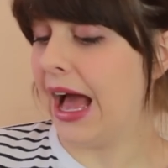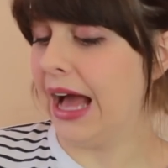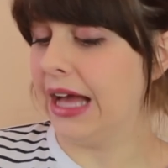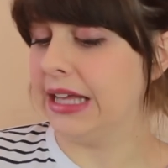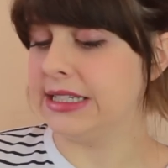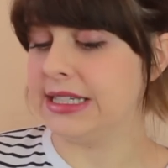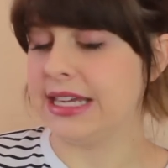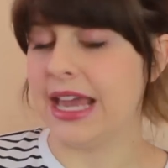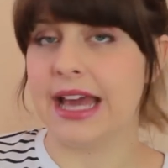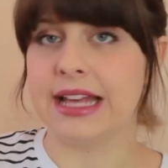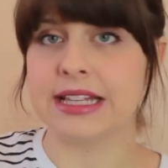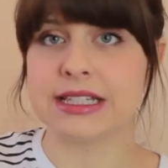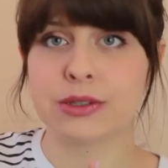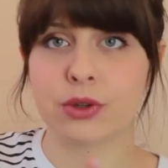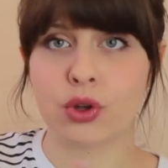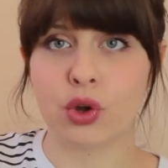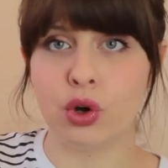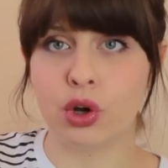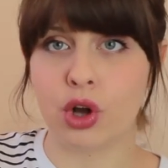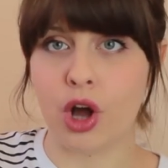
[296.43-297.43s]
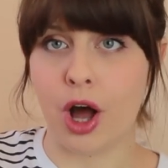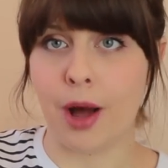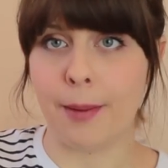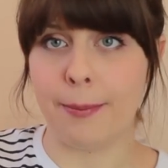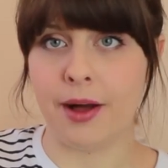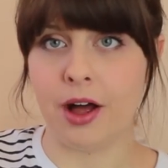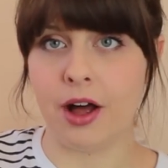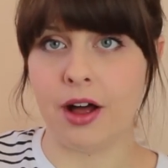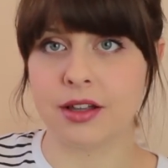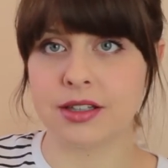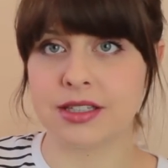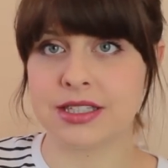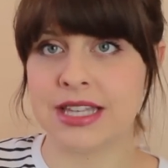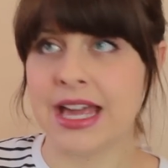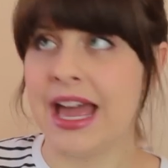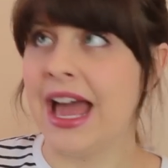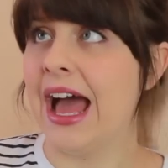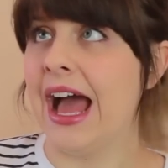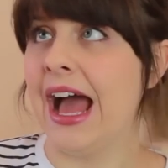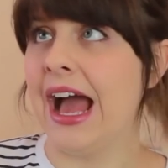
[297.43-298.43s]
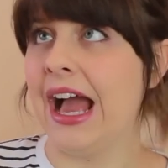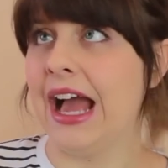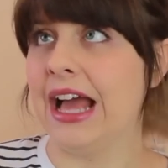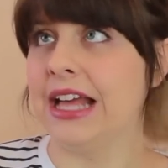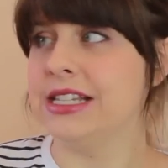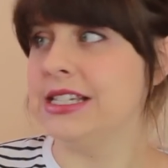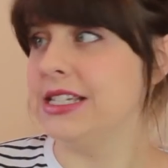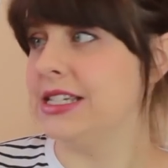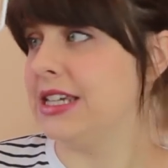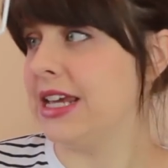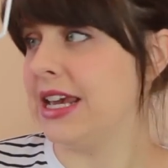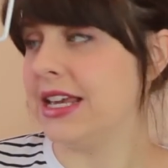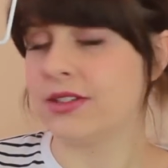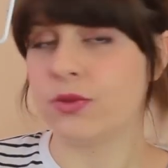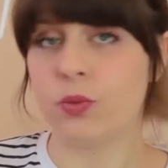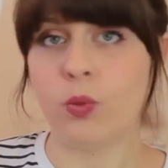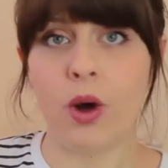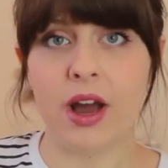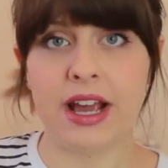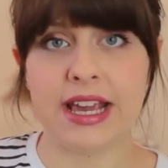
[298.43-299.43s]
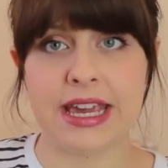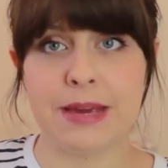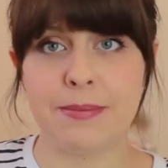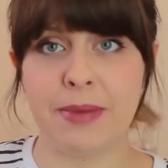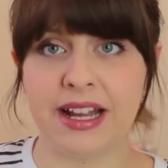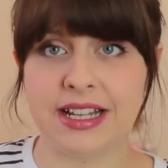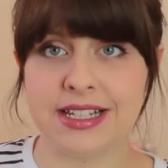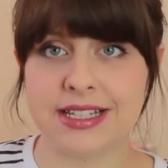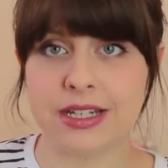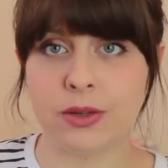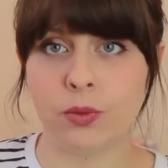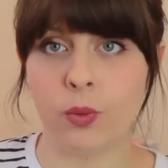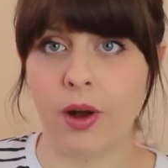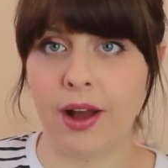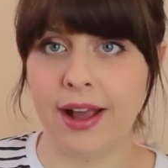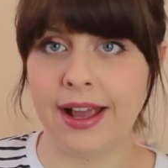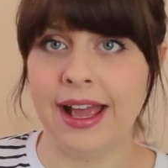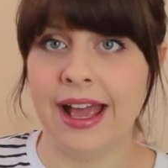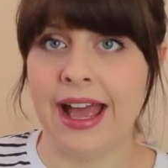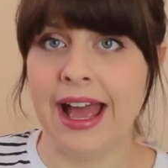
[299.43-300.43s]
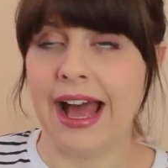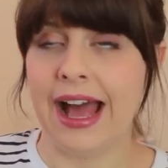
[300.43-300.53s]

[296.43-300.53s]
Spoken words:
And yeah, it's got car parts and it's white, he painted it white,